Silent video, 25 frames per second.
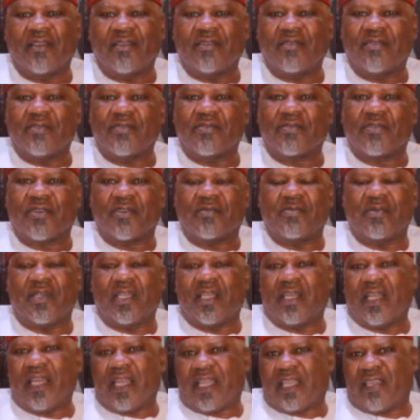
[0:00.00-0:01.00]
From
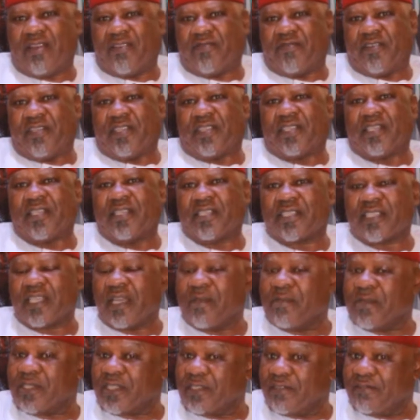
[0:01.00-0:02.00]
there, that kind of a thing,
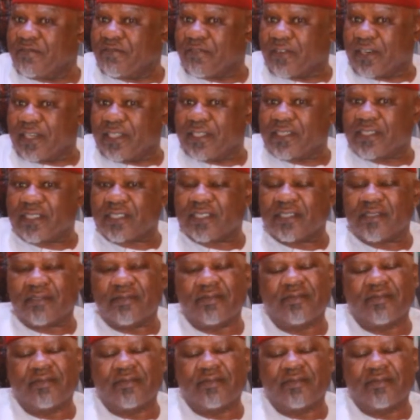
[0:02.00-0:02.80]
start meeting friends.